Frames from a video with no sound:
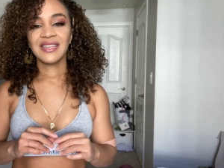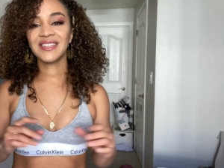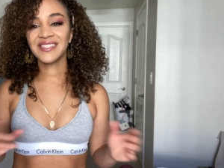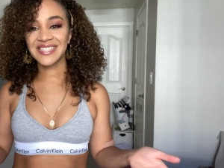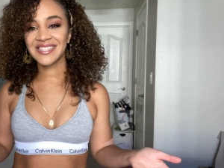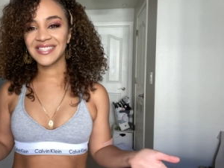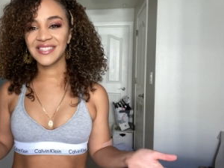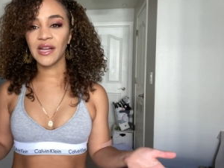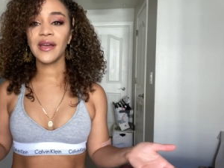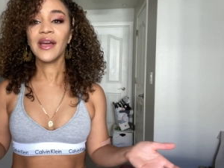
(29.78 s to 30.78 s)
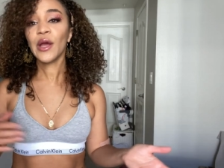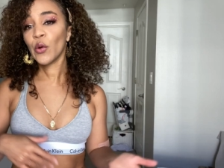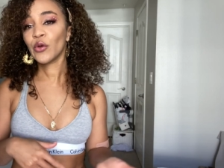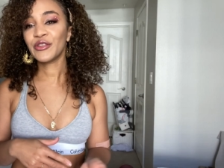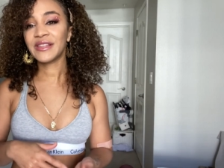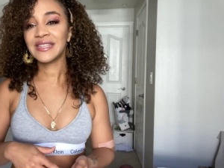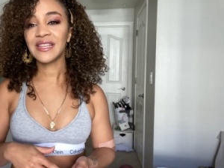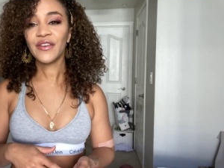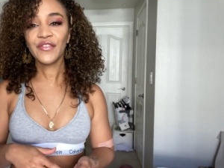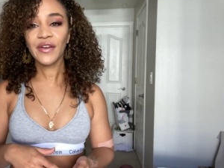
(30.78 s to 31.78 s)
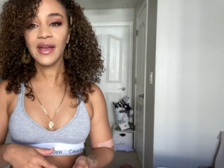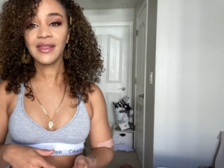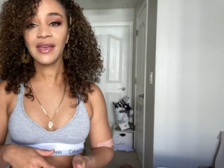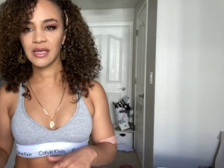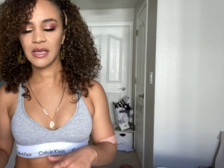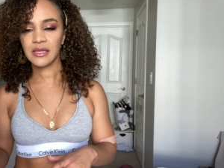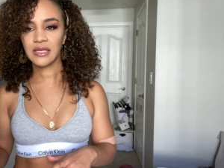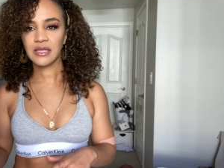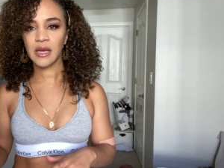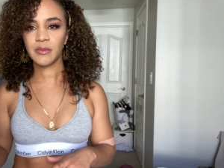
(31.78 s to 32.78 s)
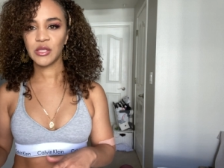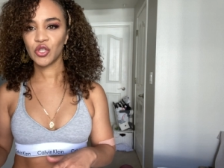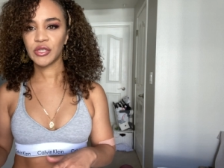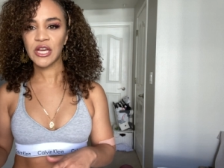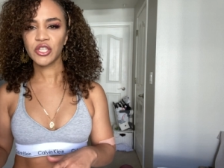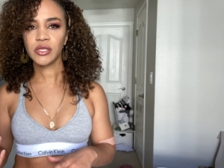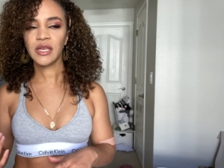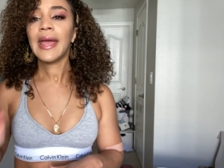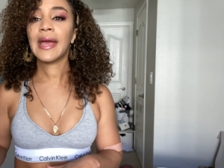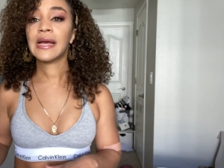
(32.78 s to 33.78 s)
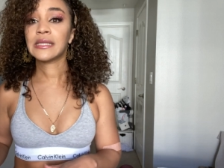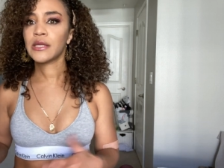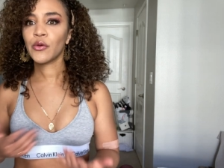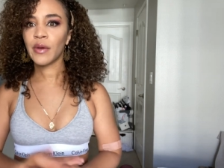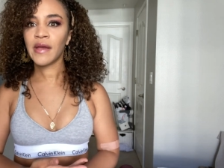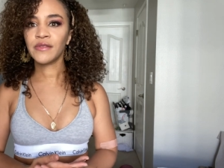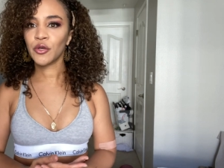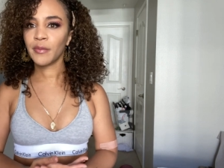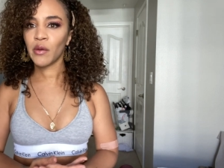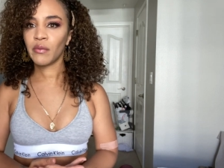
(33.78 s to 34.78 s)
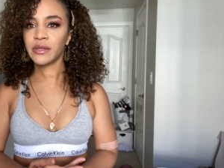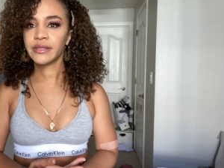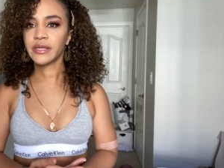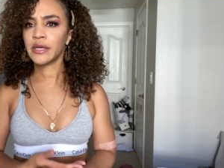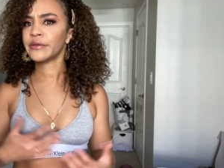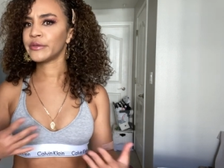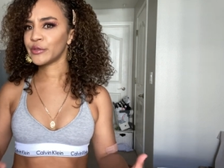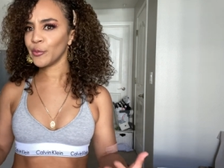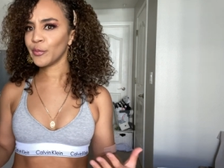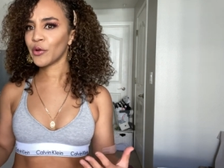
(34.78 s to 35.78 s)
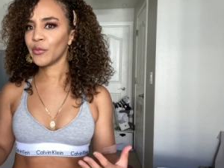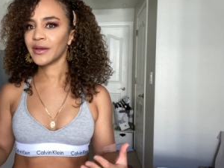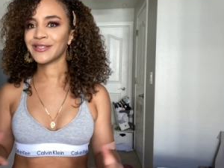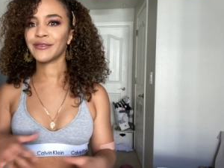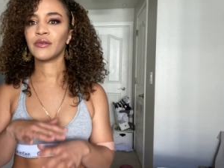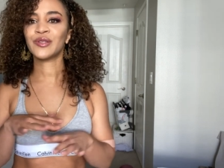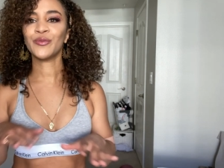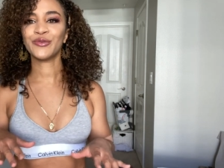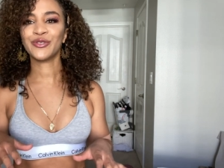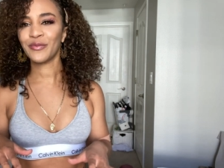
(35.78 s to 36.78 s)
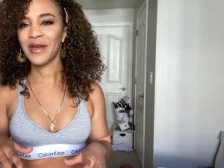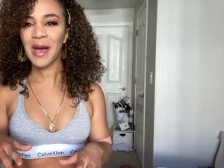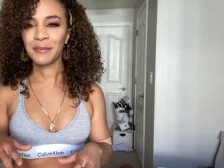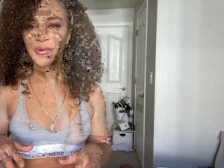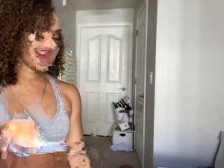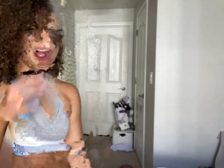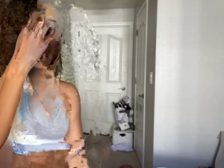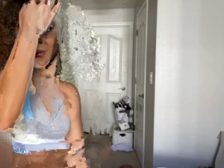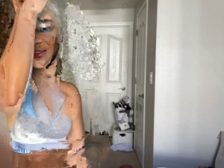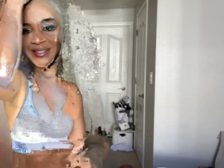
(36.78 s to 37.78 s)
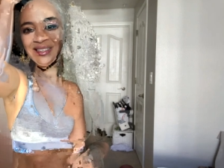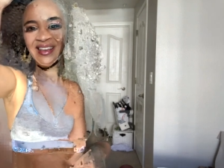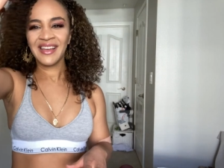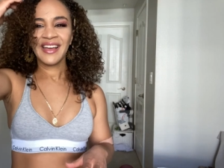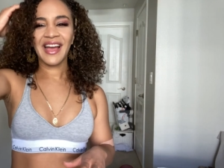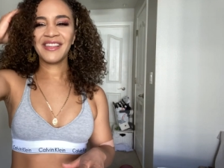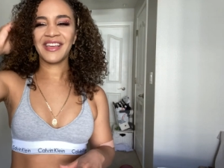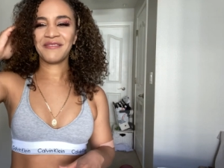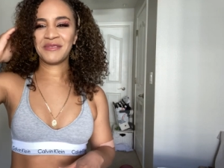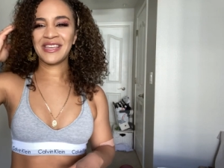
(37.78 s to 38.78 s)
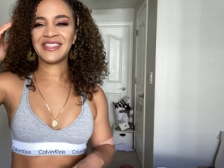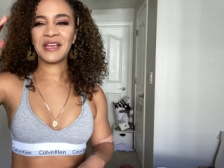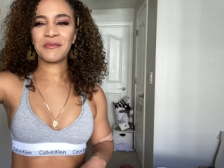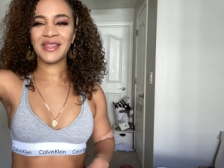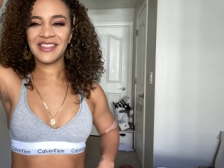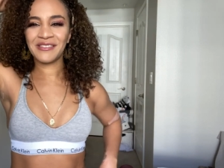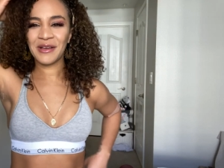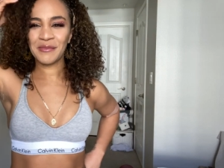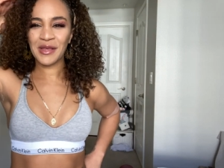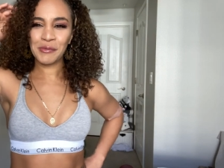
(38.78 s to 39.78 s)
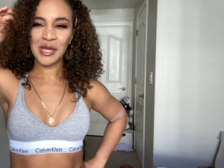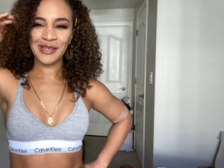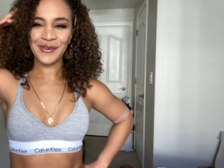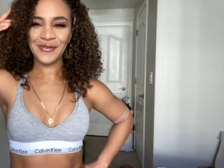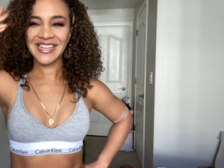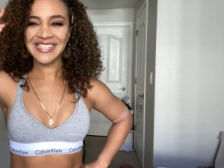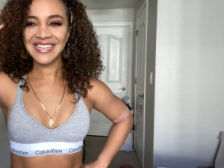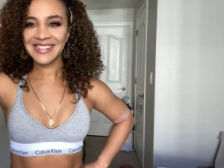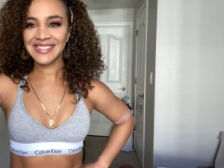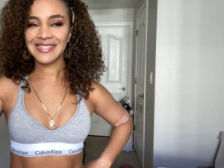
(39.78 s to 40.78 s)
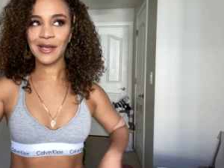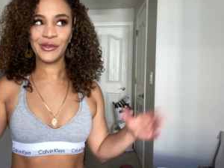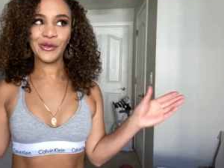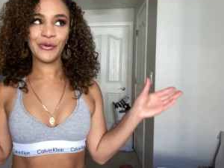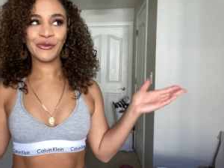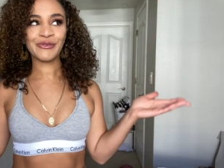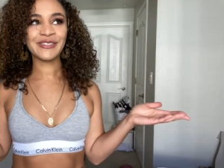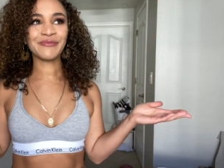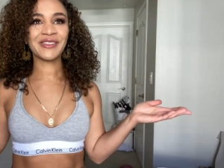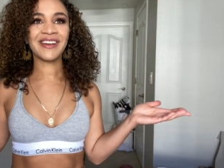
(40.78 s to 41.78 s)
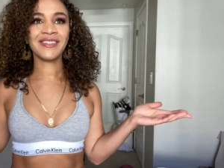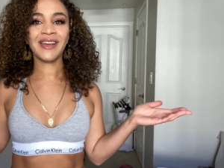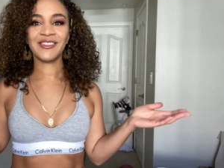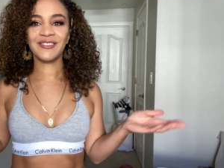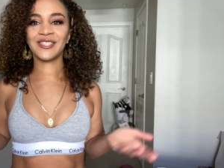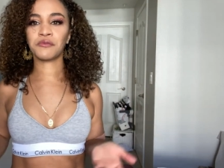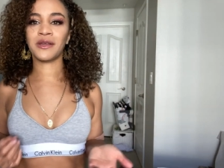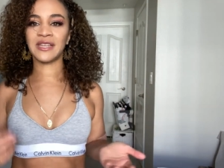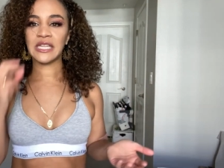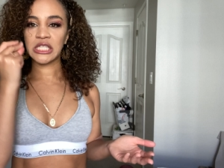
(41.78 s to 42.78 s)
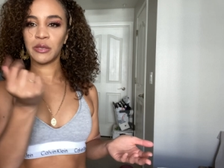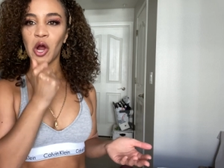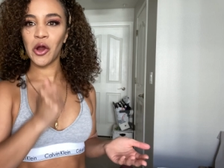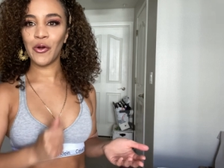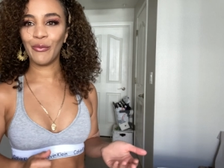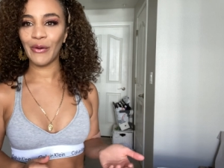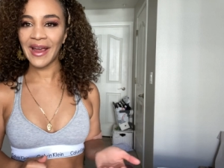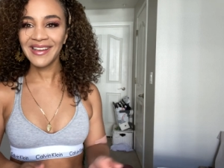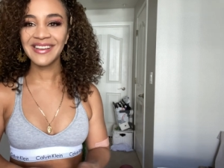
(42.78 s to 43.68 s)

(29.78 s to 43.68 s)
So just to start, I ordered these on Friday. It did come internationally and it arrived here by Wednesday. Super quick, so I was super, super happy with that because I, I mean, I think I'm not, a, I'm not alone when I say this. Like when you order something online, you just want it tomorrow, right?